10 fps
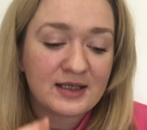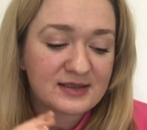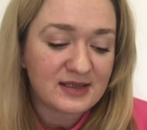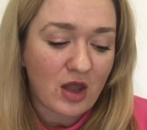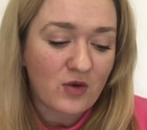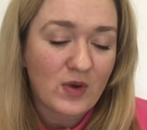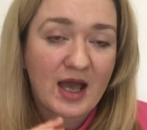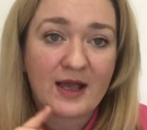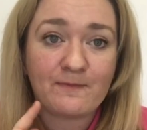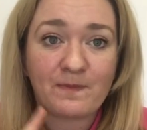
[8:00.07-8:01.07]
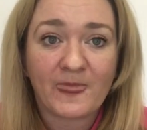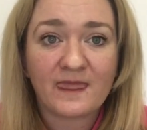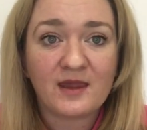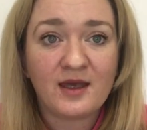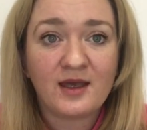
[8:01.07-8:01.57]
So
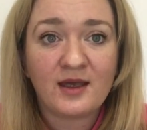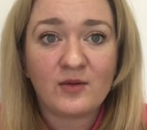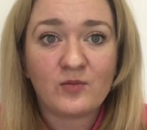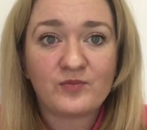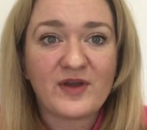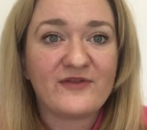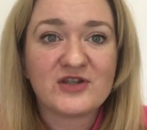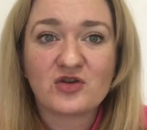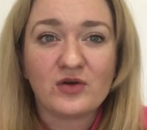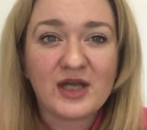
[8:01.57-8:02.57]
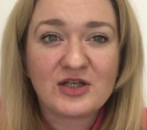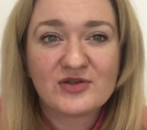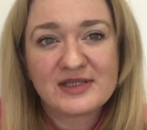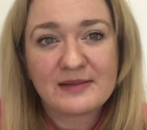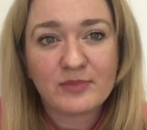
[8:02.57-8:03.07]
if it's got
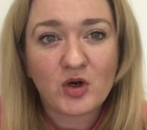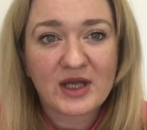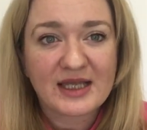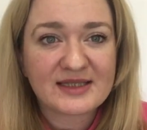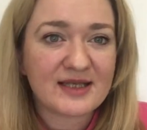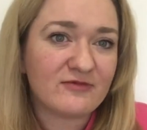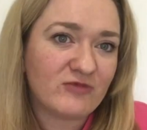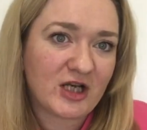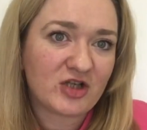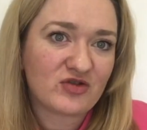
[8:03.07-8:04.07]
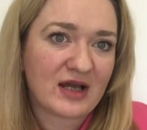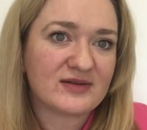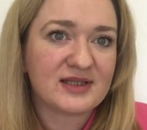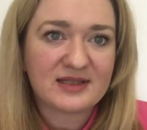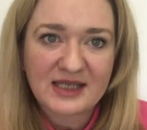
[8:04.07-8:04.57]
interesting pockets in running
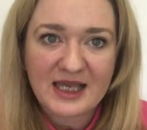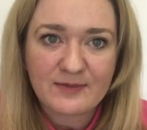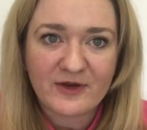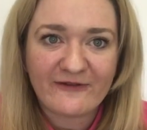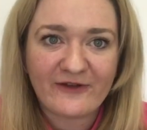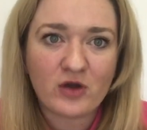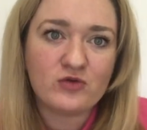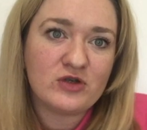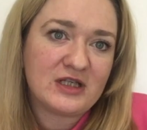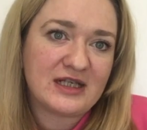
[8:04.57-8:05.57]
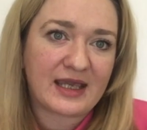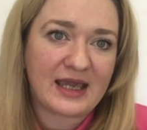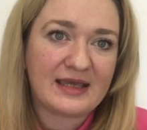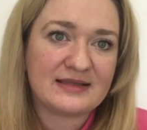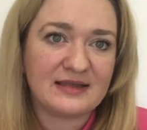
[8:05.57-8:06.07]
trousers to keep your phone and your
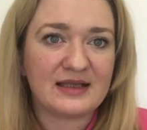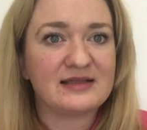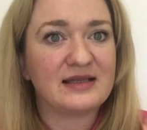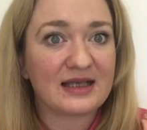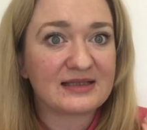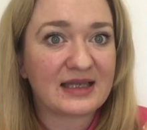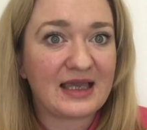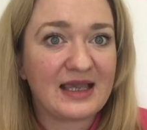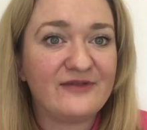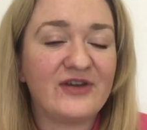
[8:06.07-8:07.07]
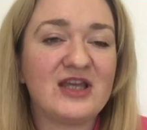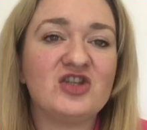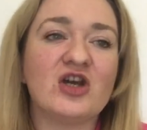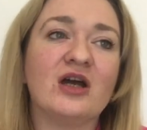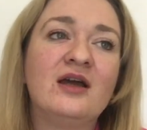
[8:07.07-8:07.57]
keys and things in, that's a key
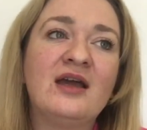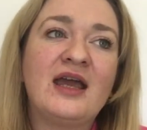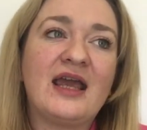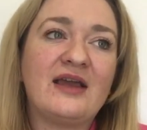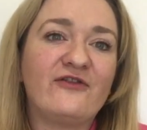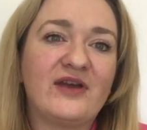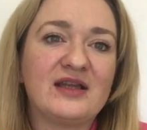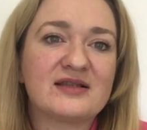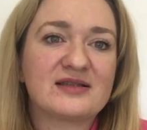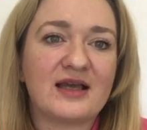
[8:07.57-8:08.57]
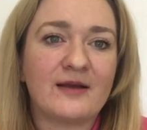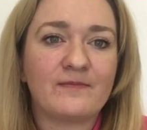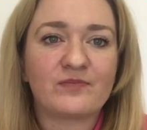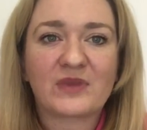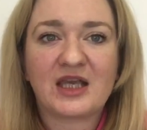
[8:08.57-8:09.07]
feature. If it's
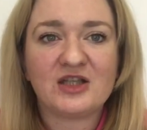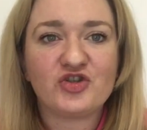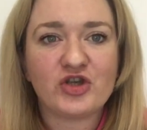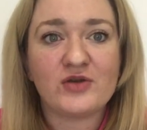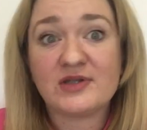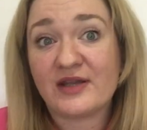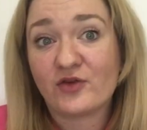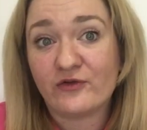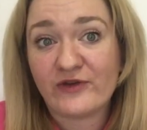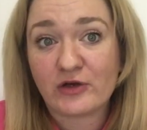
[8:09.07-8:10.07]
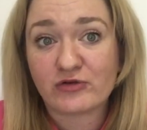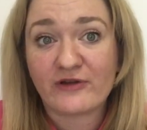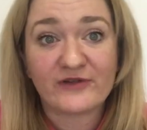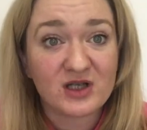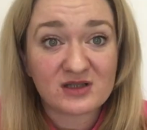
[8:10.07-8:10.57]
kids' shoes and they've got
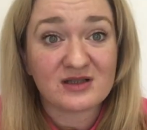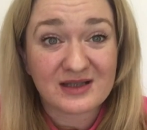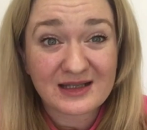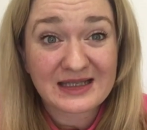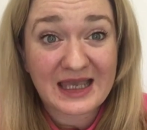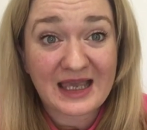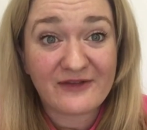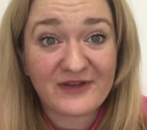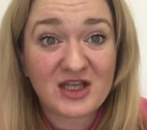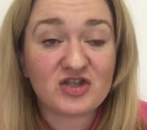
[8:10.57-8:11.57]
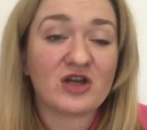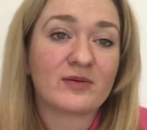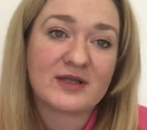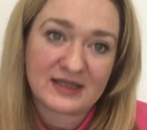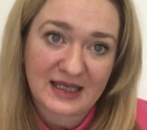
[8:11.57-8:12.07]
Velcro fasteners, that's a key feature
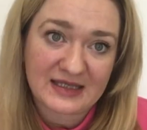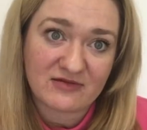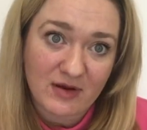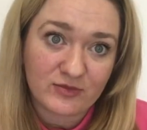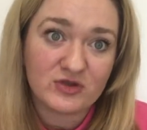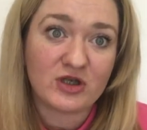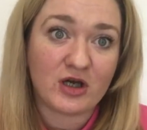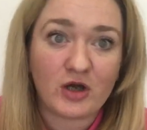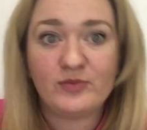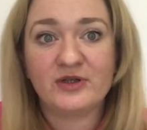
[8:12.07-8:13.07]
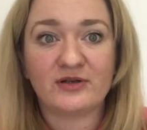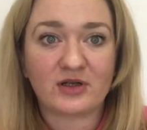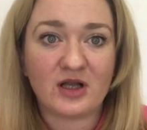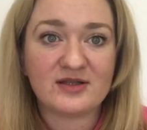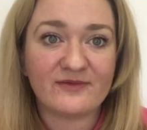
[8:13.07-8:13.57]
because kids are able to open
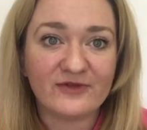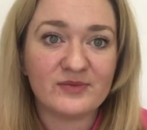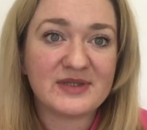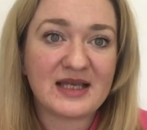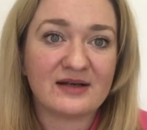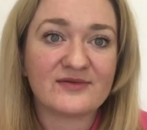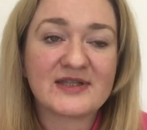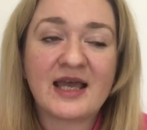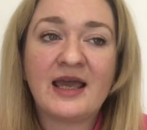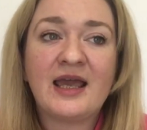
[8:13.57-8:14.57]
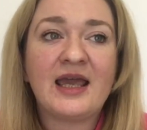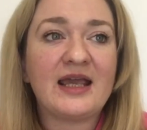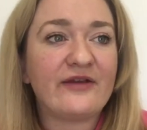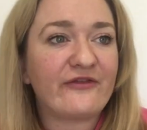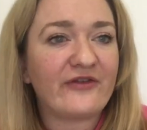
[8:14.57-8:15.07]
and close them for themselves.
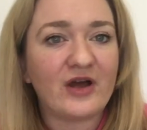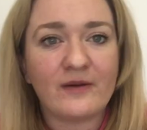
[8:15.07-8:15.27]
If